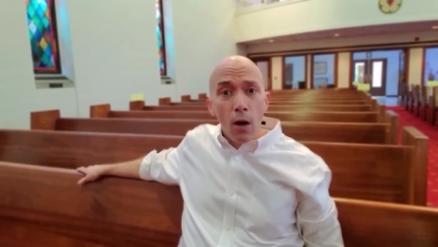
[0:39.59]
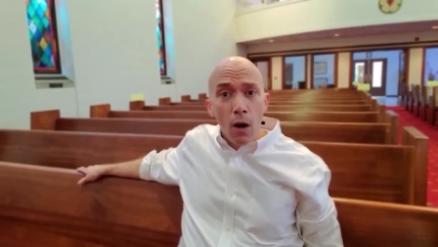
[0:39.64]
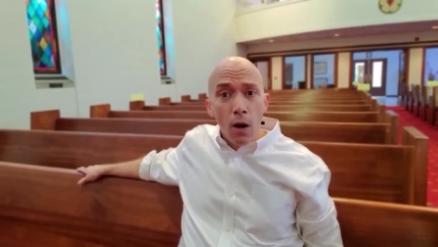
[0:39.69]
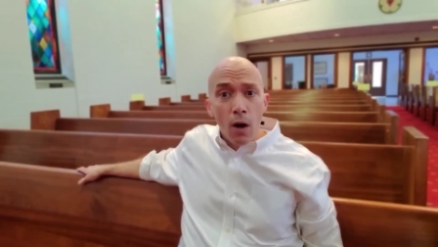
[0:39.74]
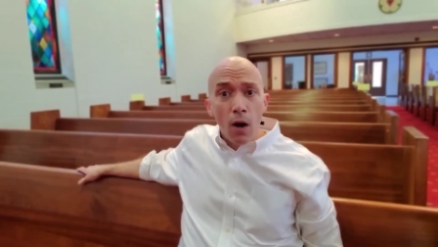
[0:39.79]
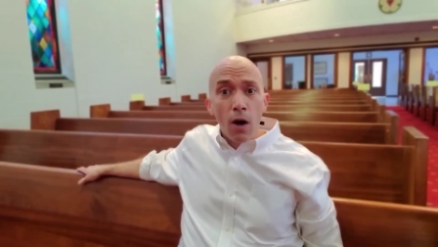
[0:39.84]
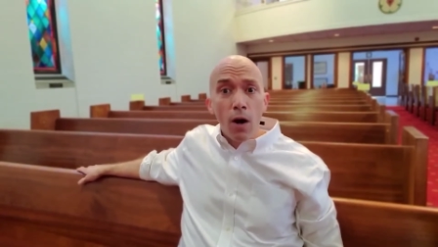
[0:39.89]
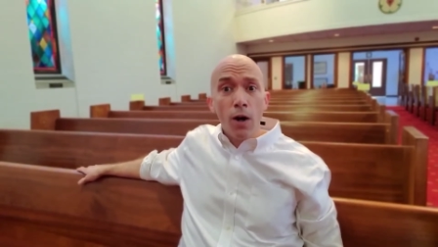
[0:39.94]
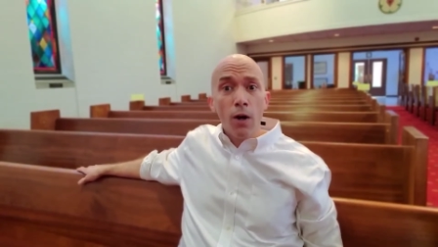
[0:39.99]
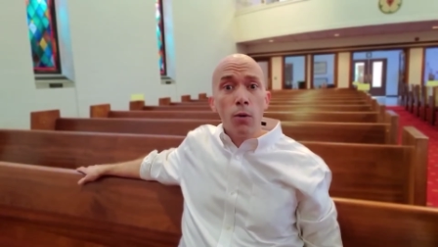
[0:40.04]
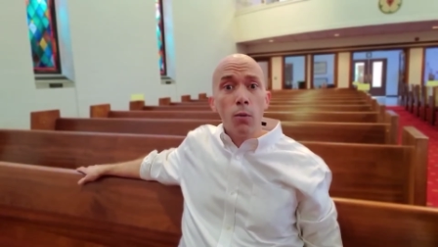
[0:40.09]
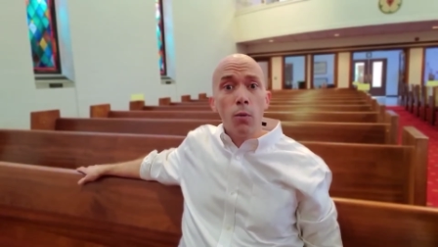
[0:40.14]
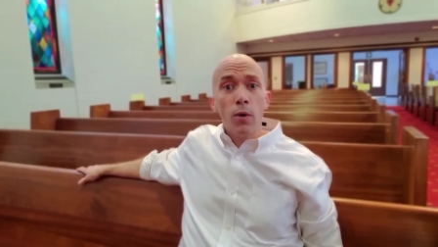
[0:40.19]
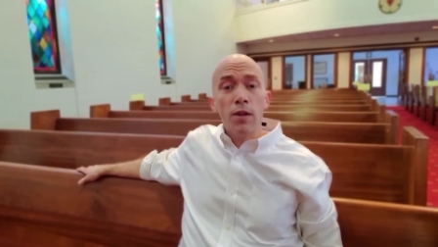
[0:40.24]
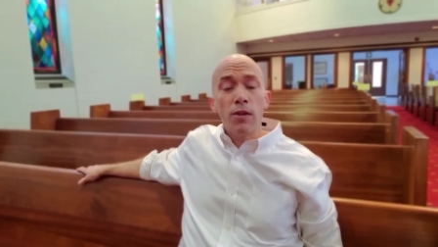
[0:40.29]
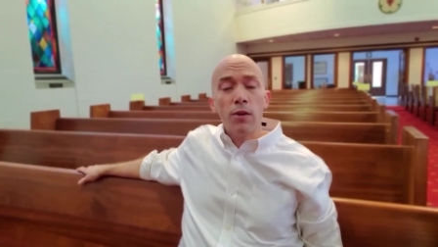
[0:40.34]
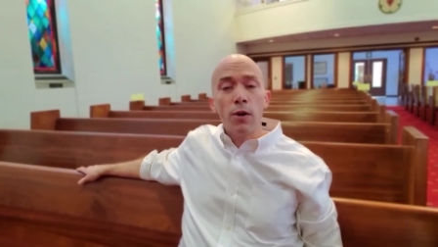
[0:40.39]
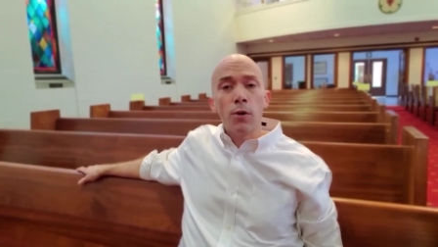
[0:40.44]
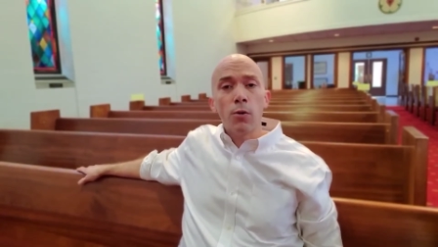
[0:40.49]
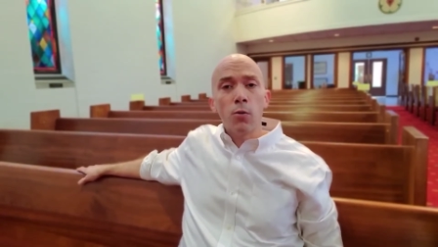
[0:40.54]
are
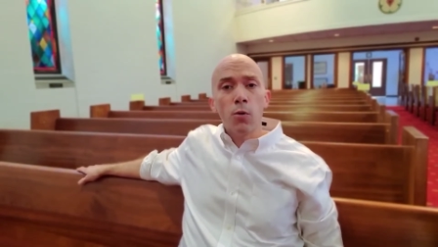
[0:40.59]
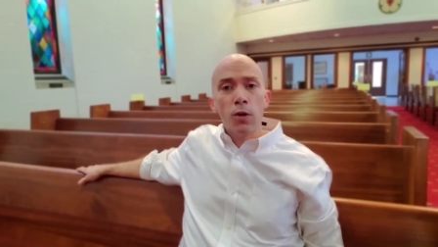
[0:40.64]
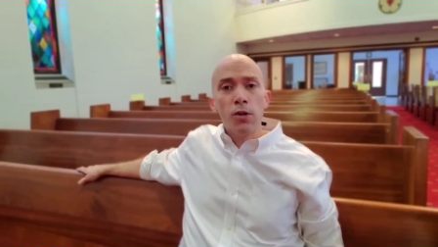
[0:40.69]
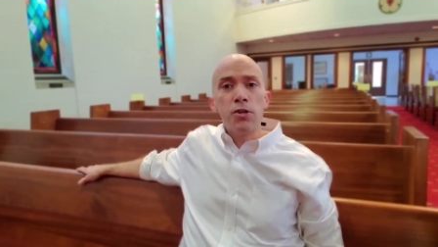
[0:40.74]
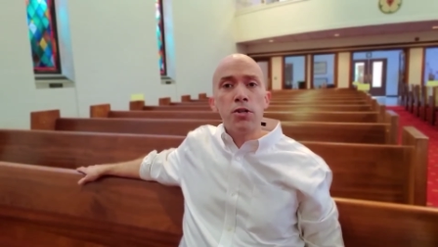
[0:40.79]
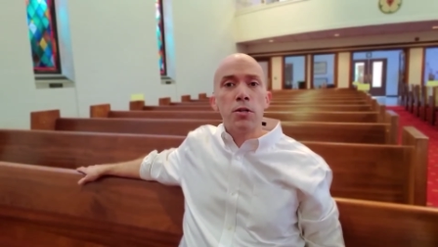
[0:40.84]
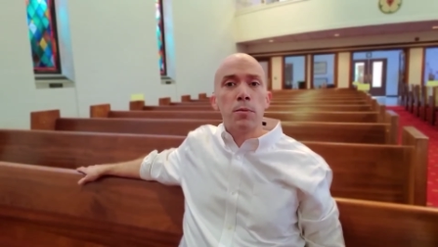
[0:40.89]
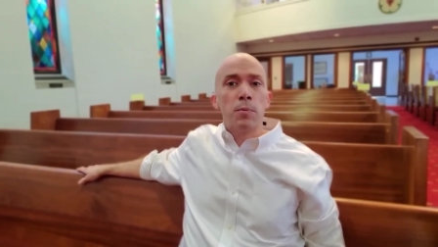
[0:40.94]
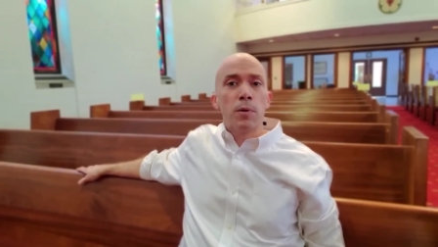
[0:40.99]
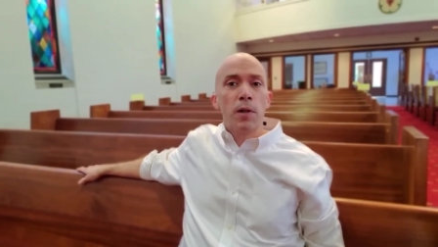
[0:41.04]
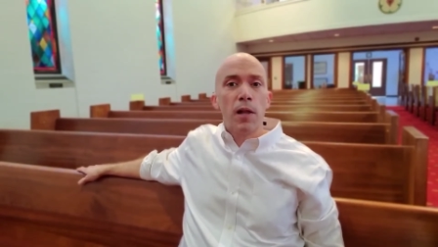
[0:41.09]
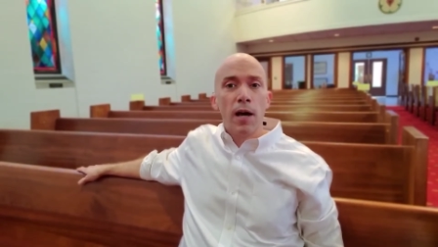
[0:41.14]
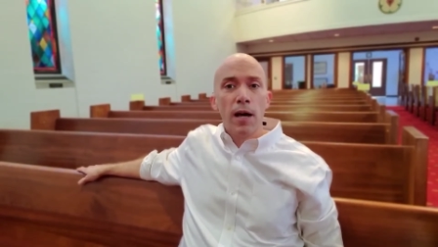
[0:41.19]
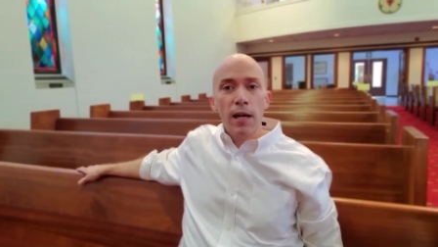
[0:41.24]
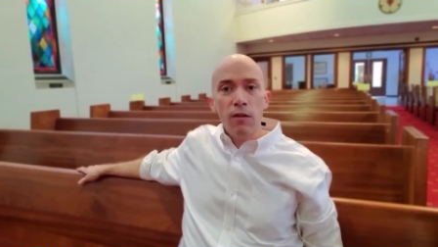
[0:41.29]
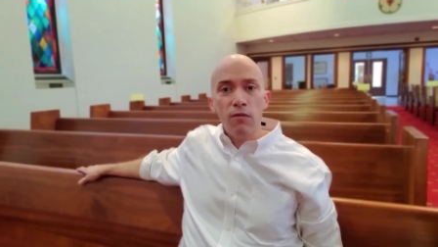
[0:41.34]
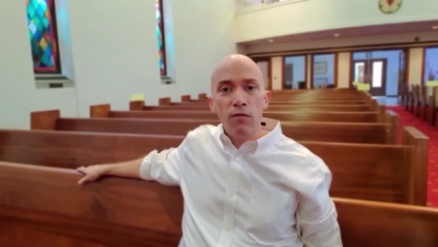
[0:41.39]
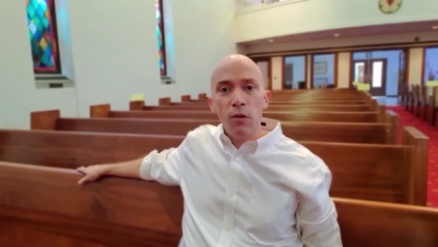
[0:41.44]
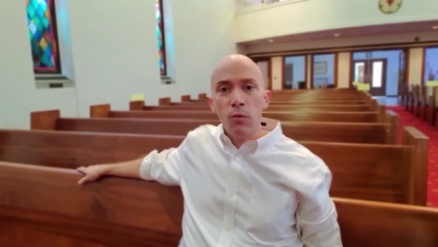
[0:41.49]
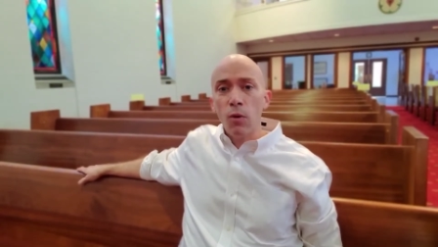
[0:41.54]
with our worship
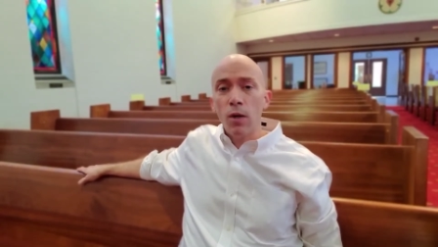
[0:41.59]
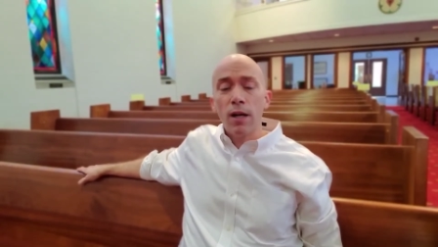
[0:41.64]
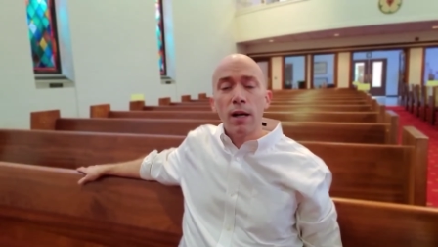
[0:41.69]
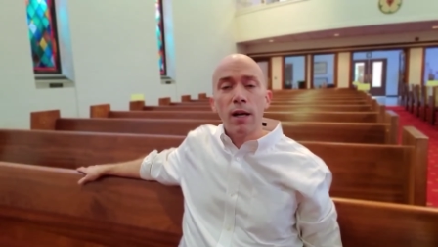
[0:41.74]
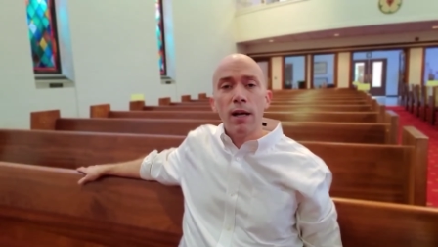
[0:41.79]
life and what